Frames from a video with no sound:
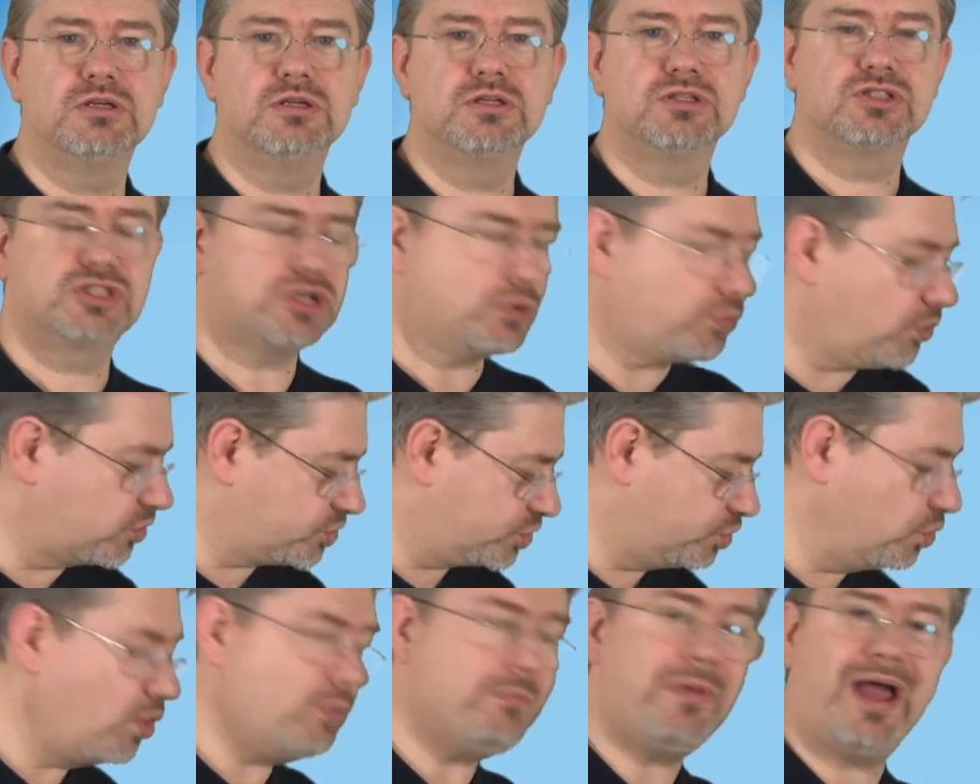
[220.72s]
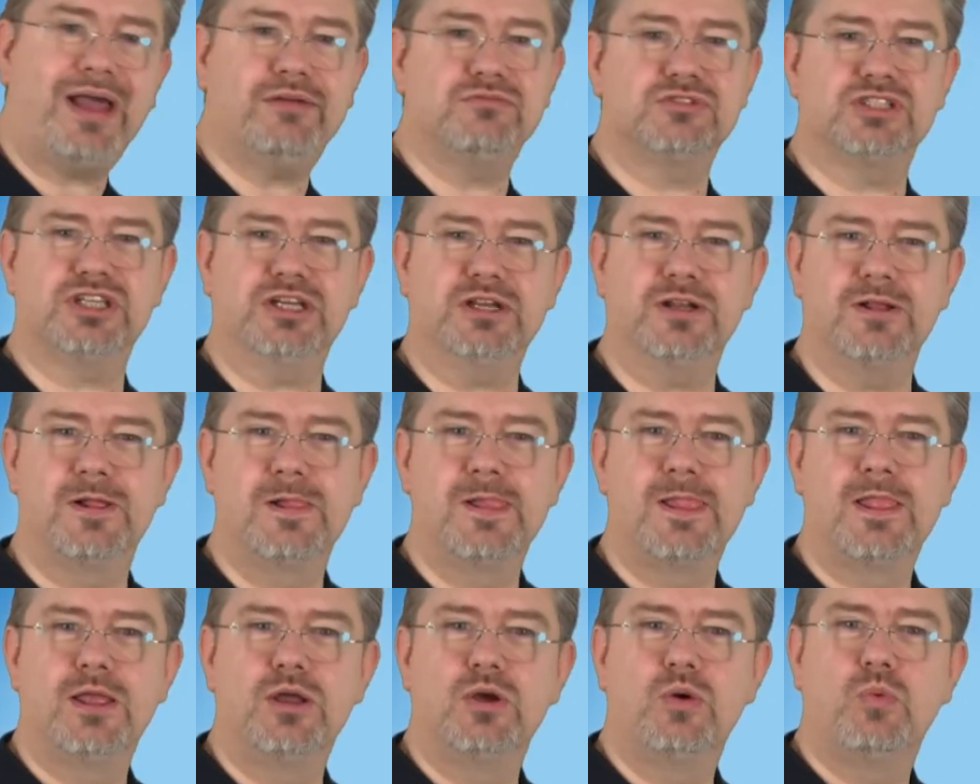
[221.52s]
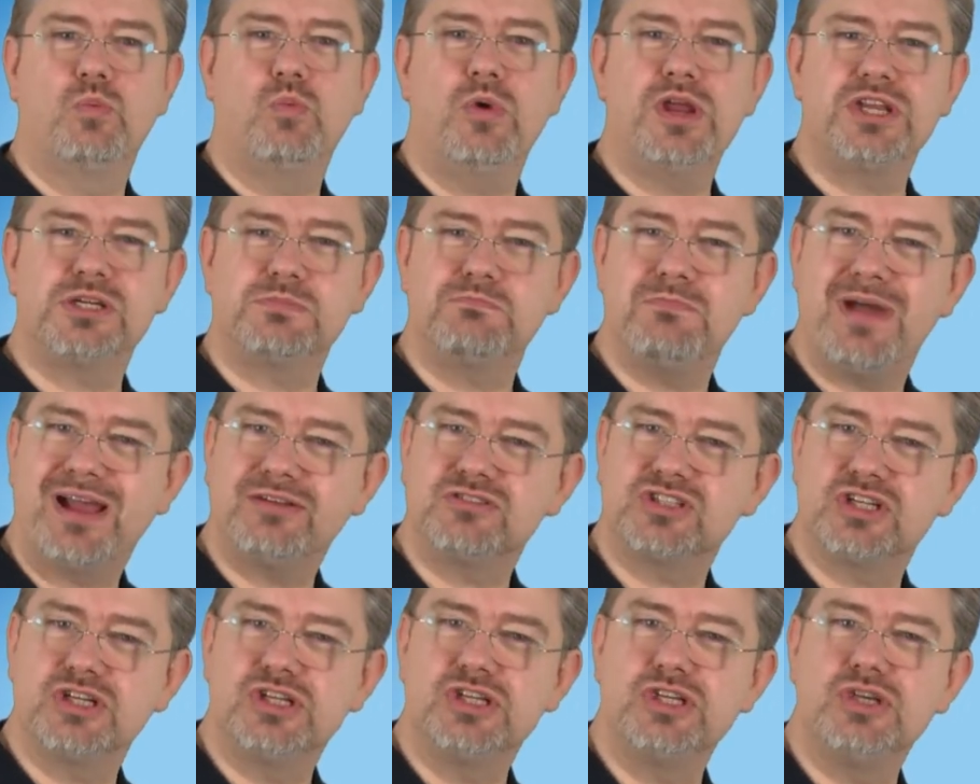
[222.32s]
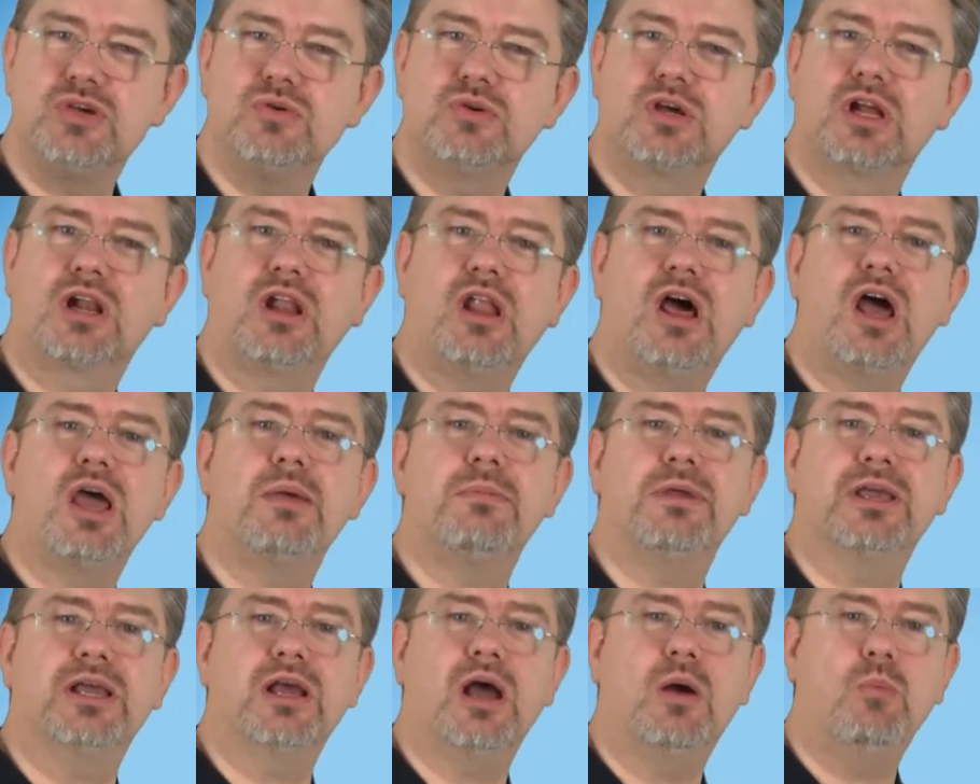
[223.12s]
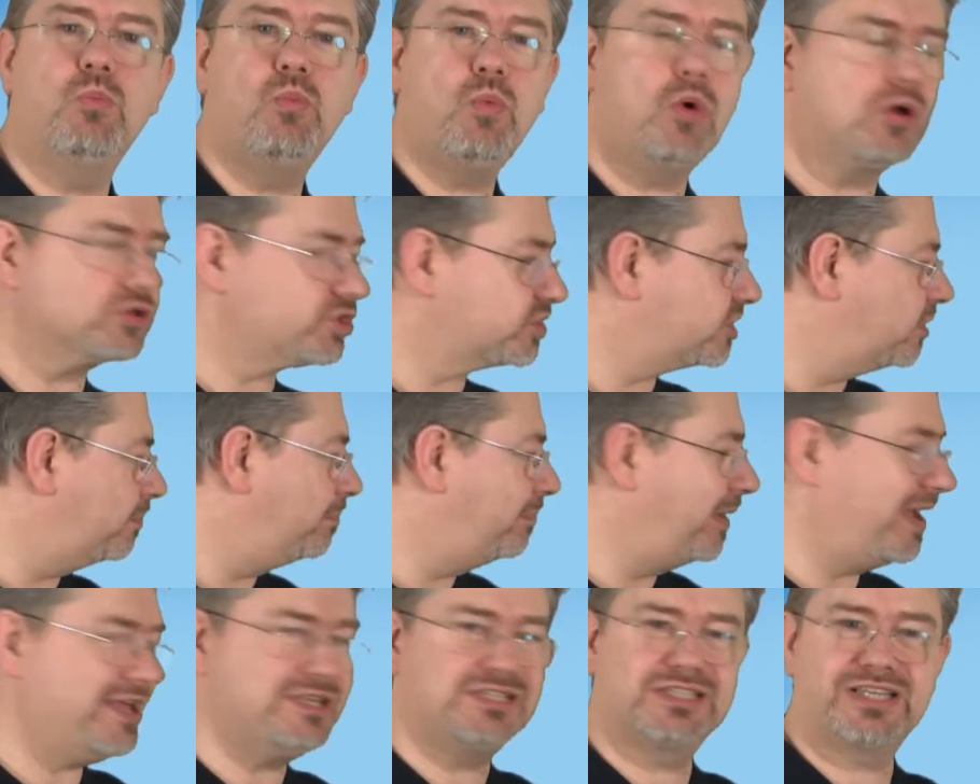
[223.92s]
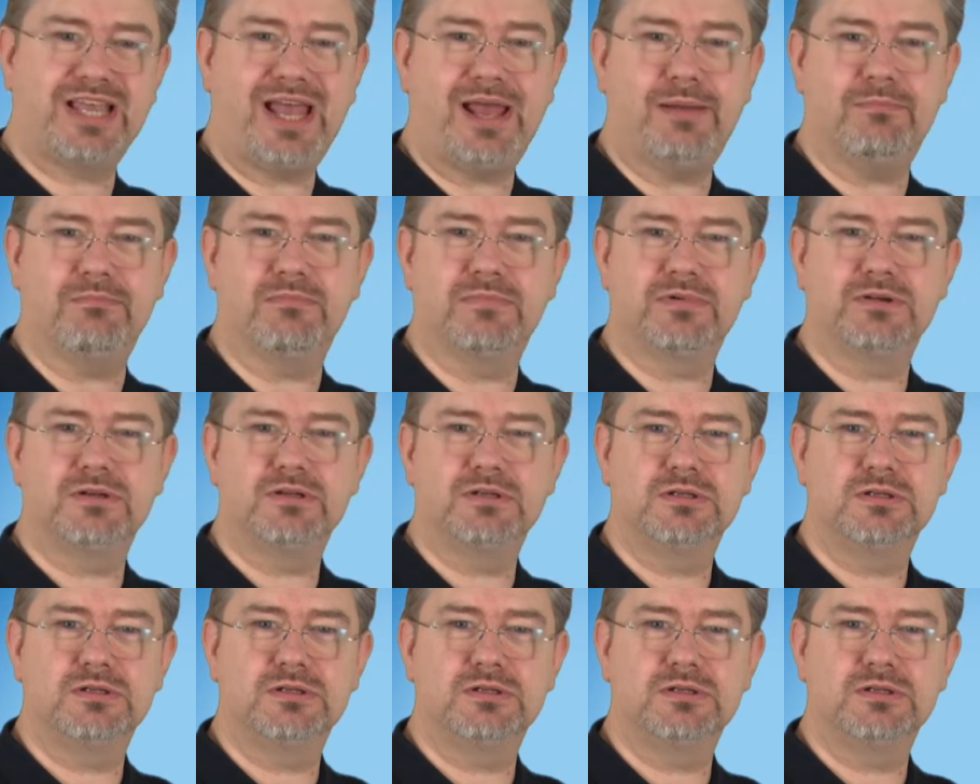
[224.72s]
So what's your mountain? Which mountain are you climbing, and what's the base camp?